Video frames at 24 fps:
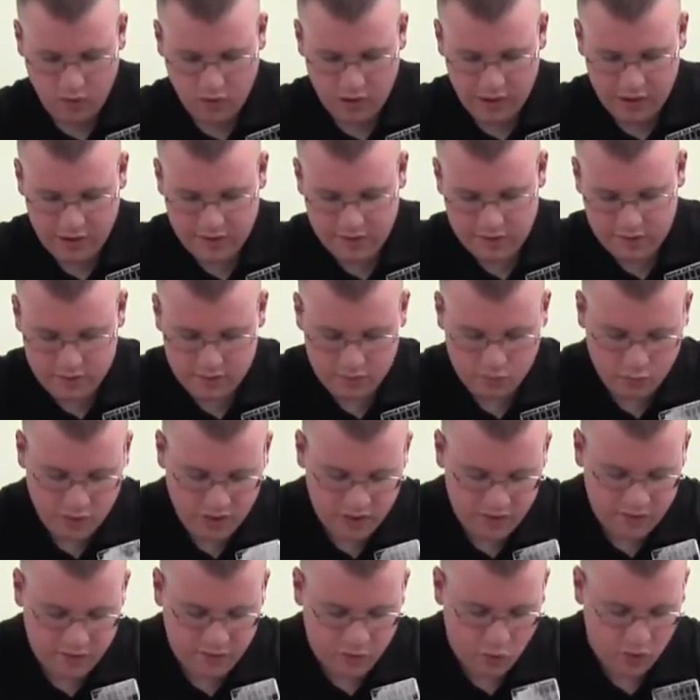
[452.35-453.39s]
is
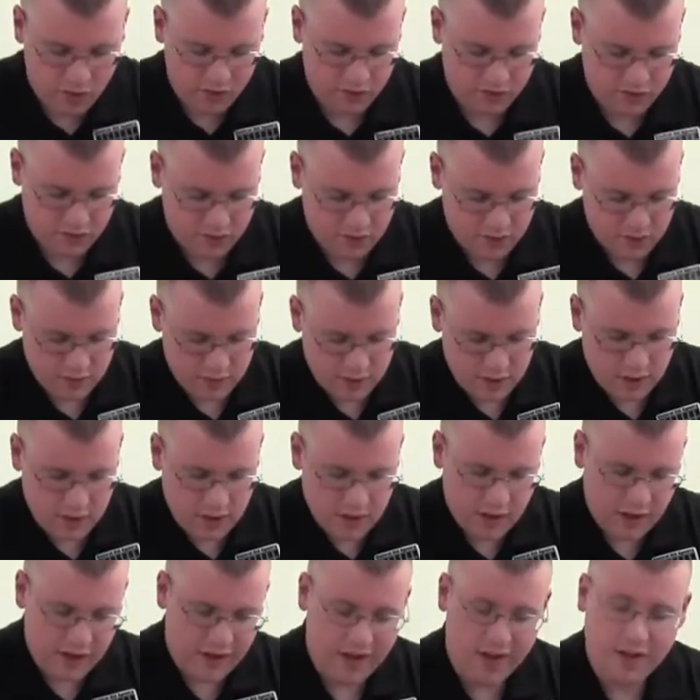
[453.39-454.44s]
reinforced
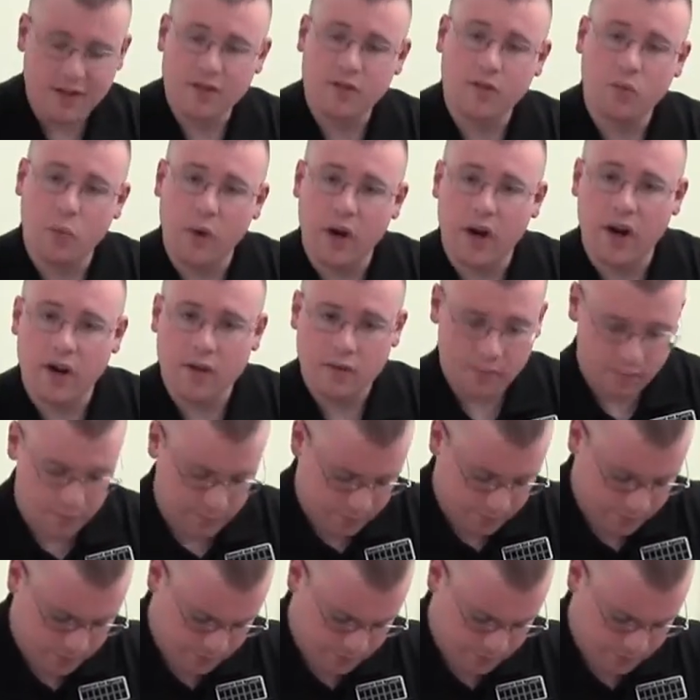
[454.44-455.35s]
against wear.